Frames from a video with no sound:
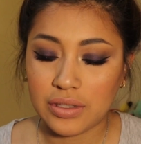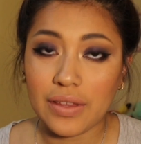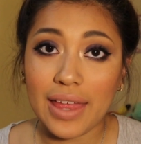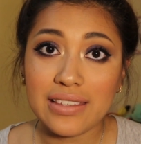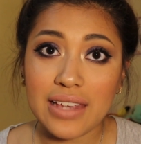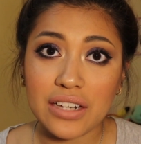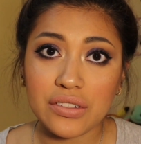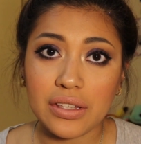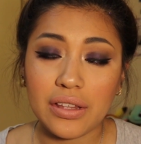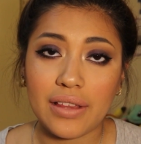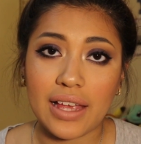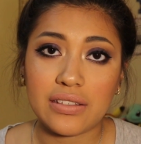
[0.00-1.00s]
So that's actually
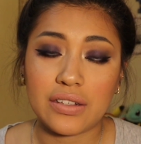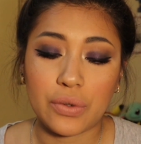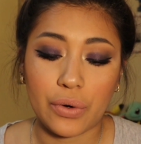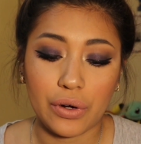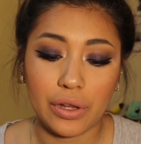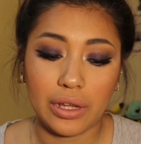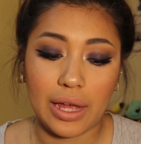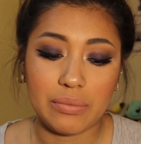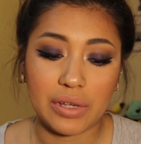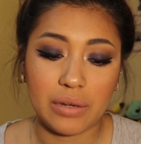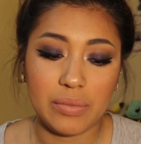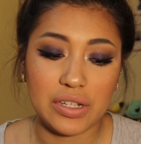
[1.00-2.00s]
the last tutorial I'm
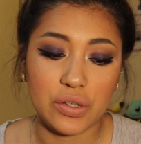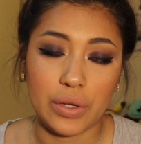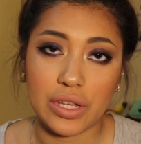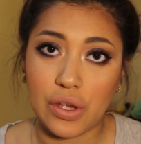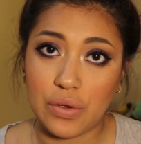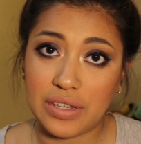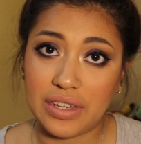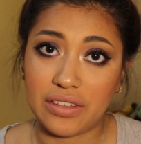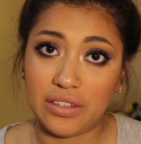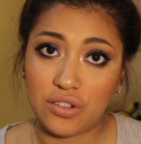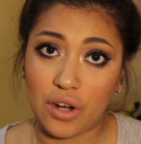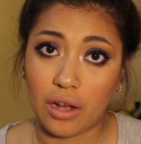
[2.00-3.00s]
going to be doing using
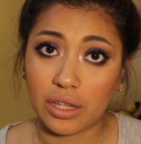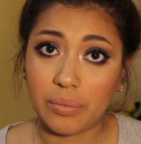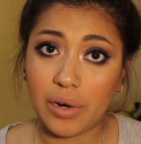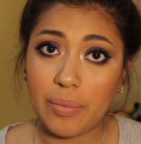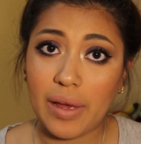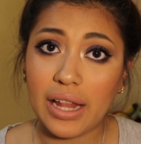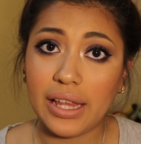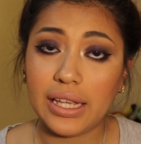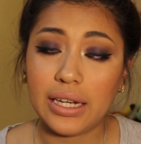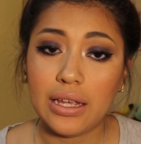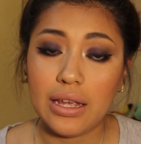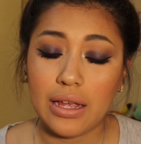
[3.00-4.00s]
this chocolate bar
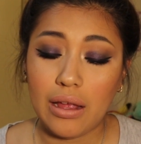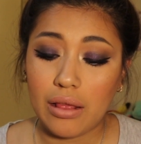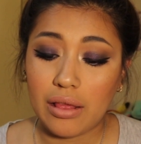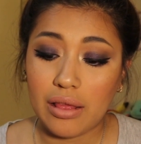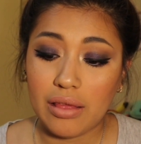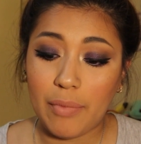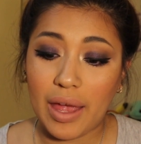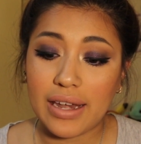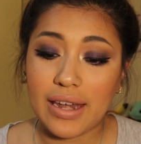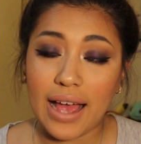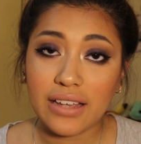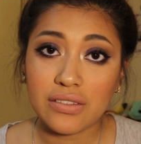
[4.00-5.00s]
palette. My
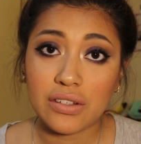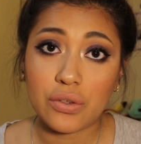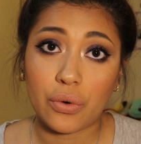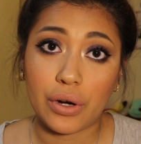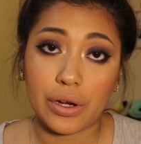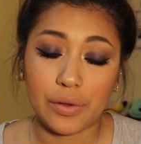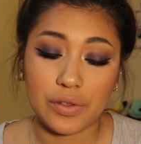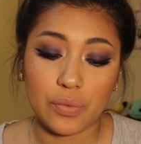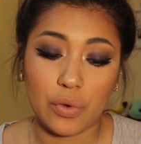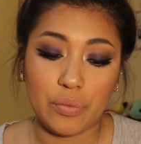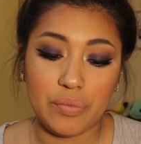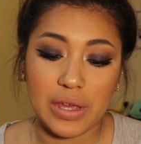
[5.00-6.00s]
next tutorials
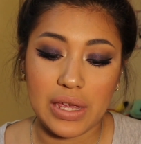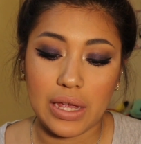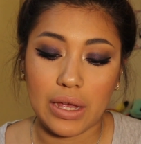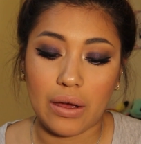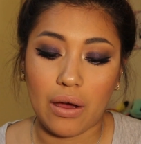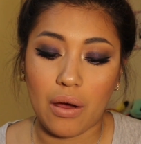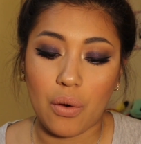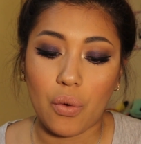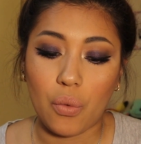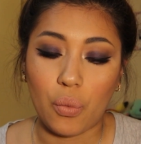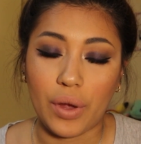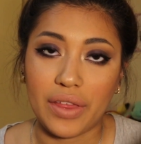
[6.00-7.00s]
will be
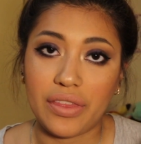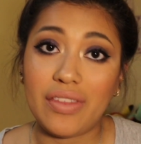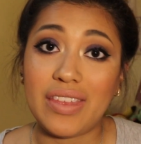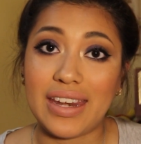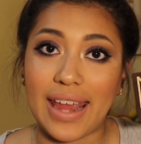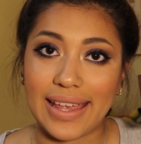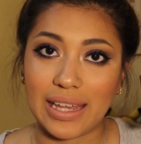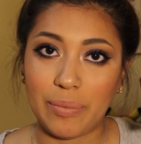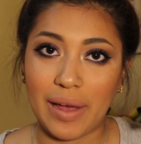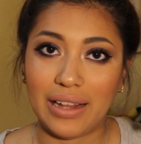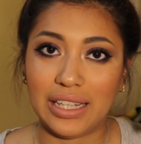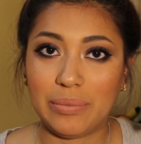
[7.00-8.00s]
with the Naked
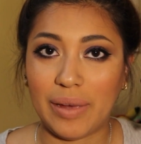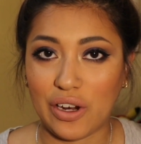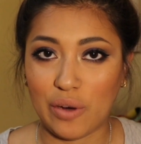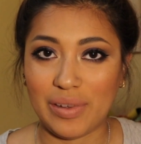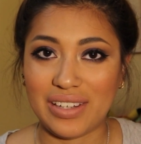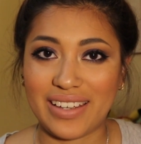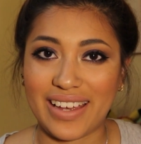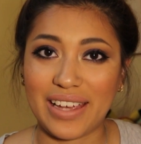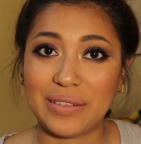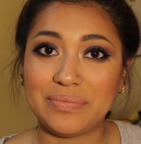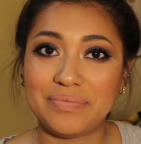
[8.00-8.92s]
palette by Urban Decay.